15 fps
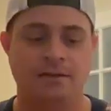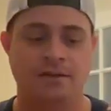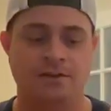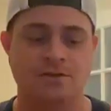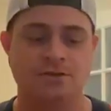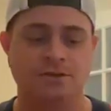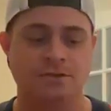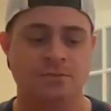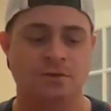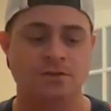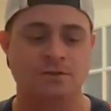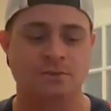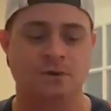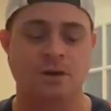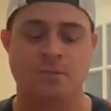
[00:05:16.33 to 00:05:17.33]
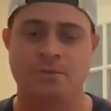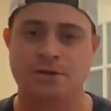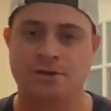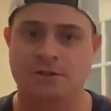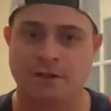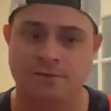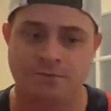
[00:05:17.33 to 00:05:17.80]
Usually most of them are all pretty
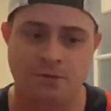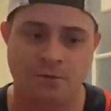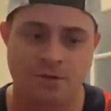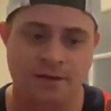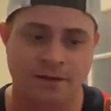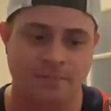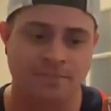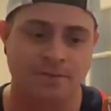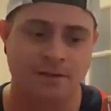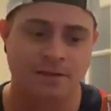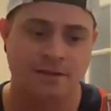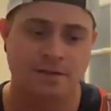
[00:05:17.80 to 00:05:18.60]
straightforward, and